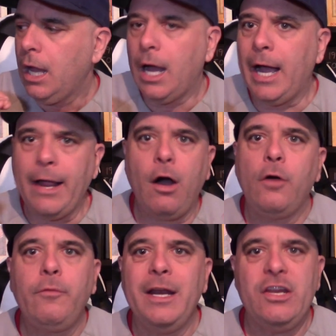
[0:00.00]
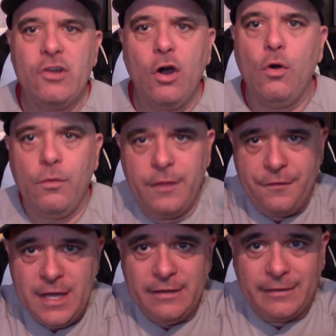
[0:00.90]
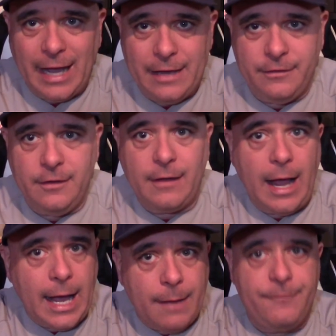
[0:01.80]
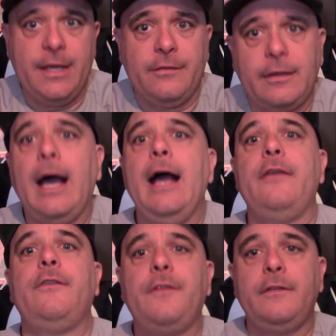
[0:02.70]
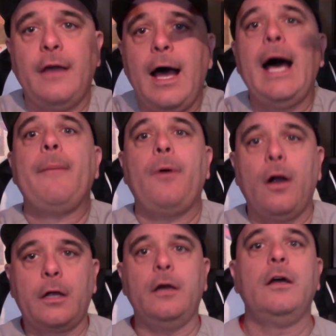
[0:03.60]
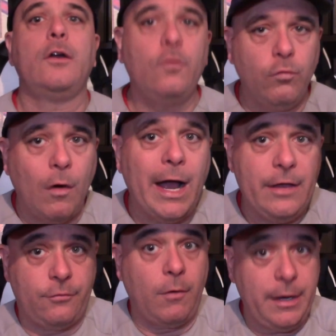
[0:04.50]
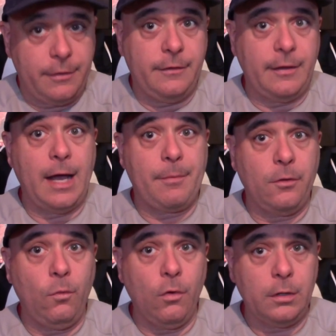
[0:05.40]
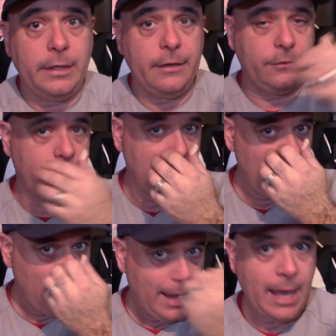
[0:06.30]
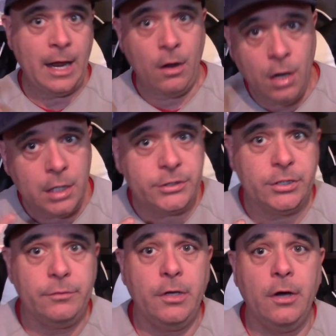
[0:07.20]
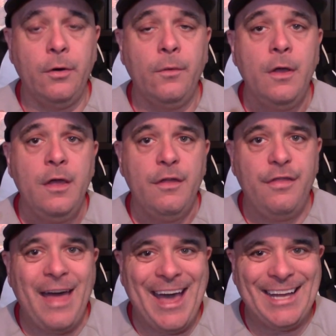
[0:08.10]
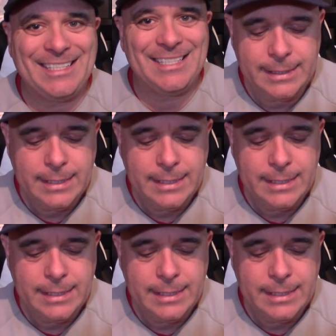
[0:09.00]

I already know that these guys, these obvious guys at the top, are going to rise right to the top of the WAR lists. And I also know that